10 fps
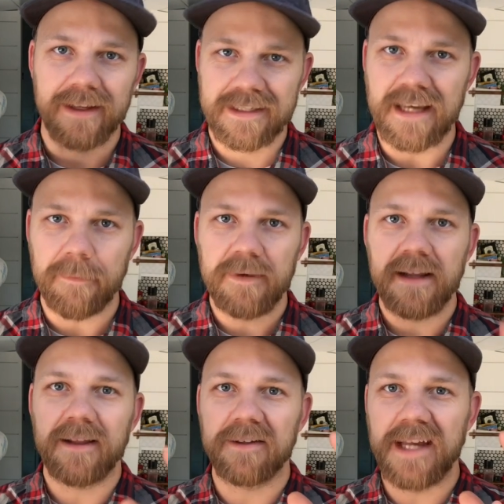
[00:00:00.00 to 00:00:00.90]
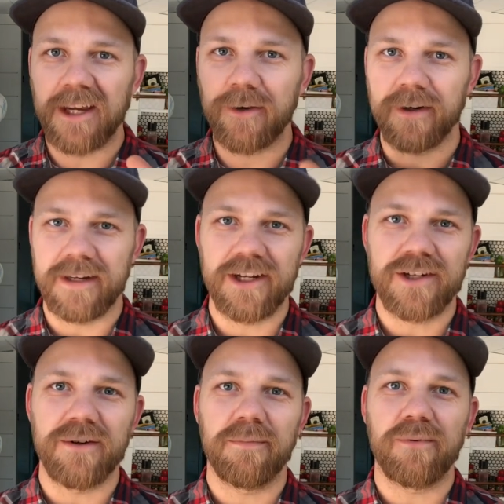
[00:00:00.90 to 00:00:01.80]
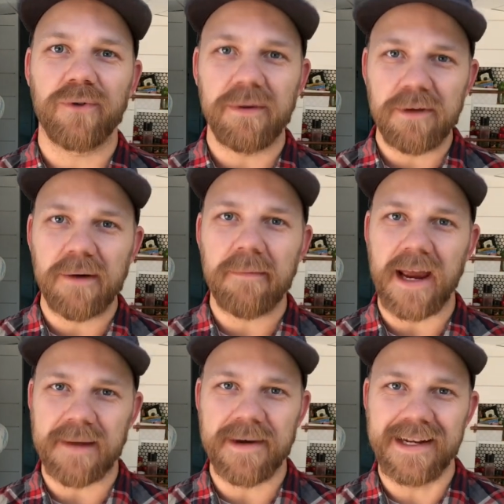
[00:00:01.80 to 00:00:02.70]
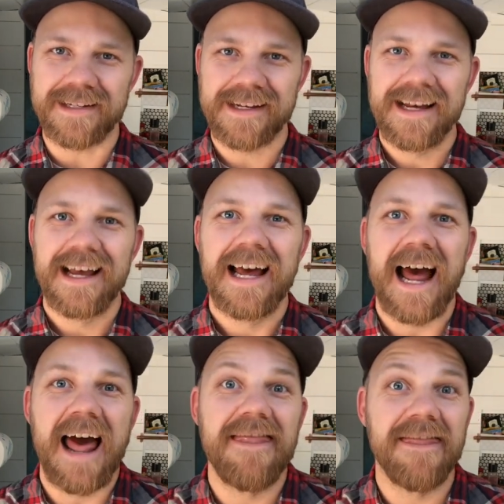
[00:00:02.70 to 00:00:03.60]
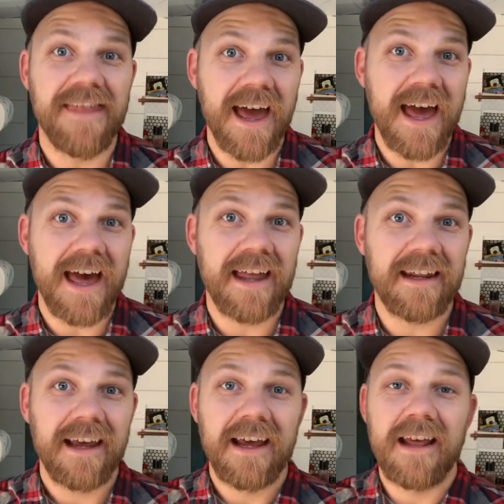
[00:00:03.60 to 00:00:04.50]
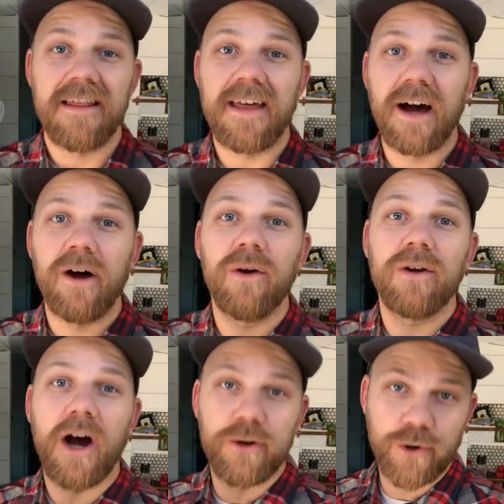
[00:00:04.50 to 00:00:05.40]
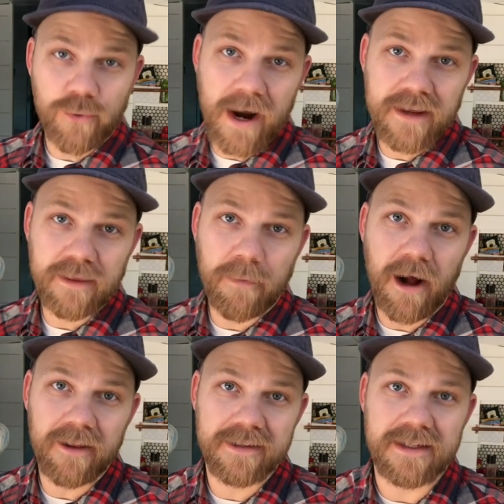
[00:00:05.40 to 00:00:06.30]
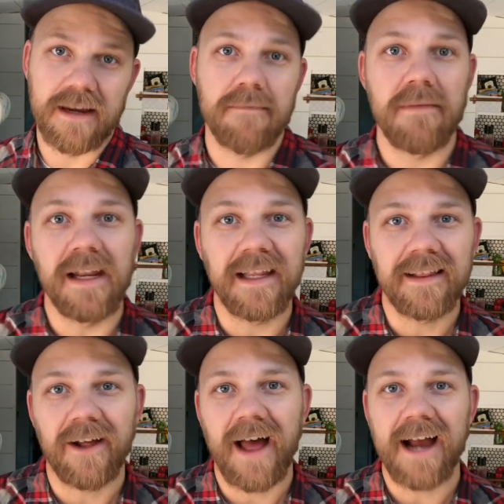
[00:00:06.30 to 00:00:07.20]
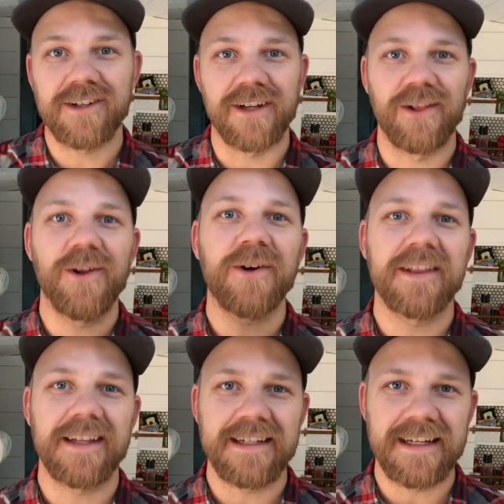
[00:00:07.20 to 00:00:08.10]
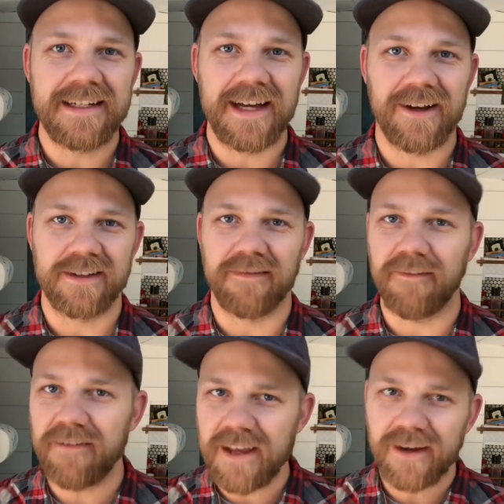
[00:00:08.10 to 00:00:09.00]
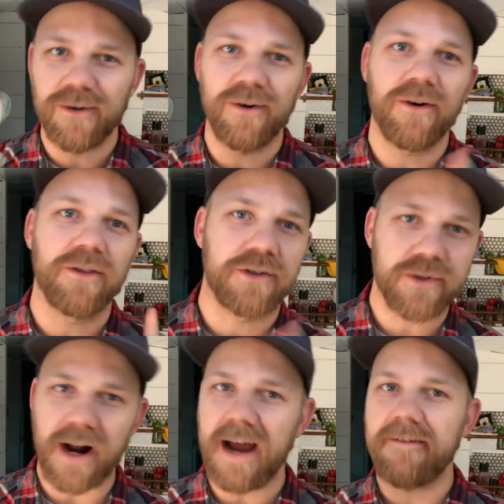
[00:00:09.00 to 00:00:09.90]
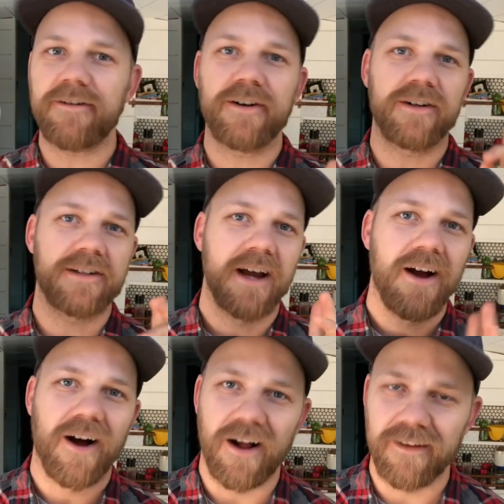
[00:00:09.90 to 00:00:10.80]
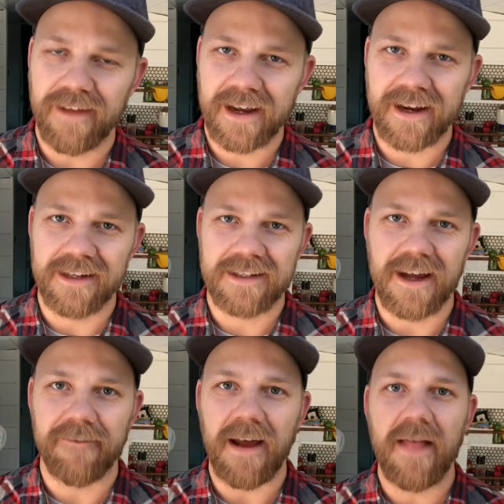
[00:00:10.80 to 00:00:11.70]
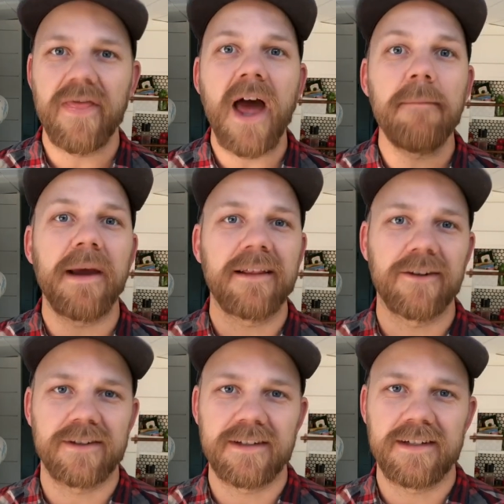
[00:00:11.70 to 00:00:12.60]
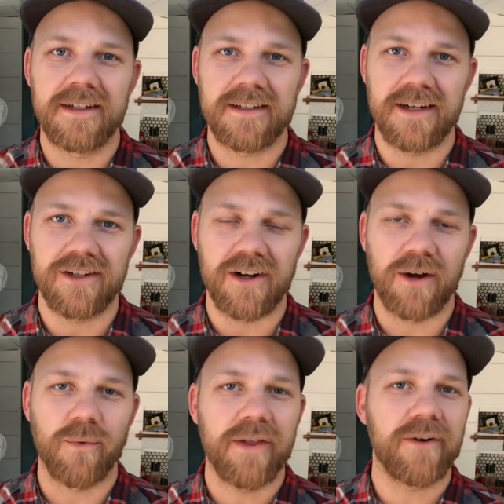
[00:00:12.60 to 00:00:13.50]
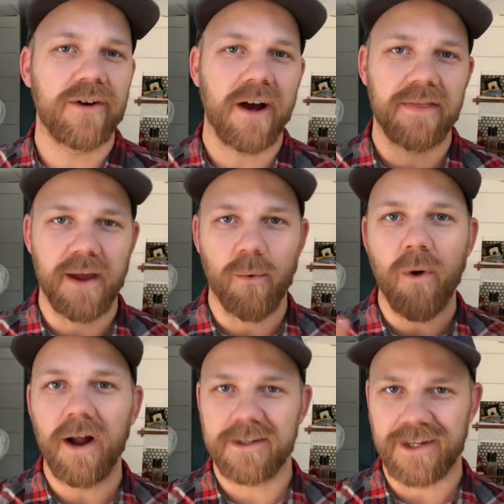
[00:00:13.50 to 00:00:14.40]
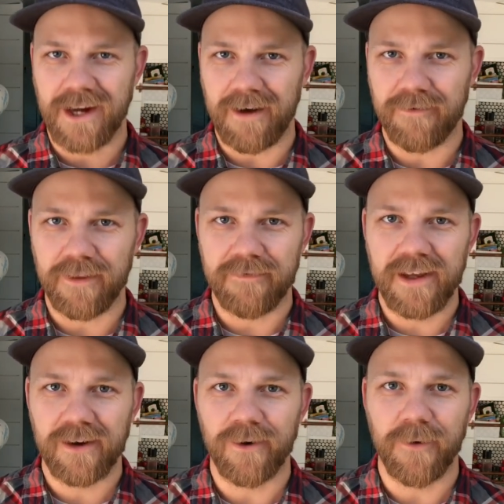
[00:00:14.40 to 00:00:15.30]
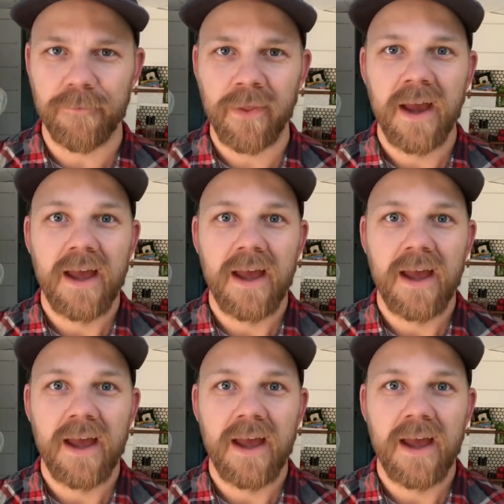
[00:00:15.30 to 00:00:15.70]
accept it. They'll take your initial premium payment, and then they'll underwrite the policy, meaning they'll actually look at the details of the vehicle, the drivers, all of that kind of stuff, and then make their decision on whether or not they want to cover the vehicle.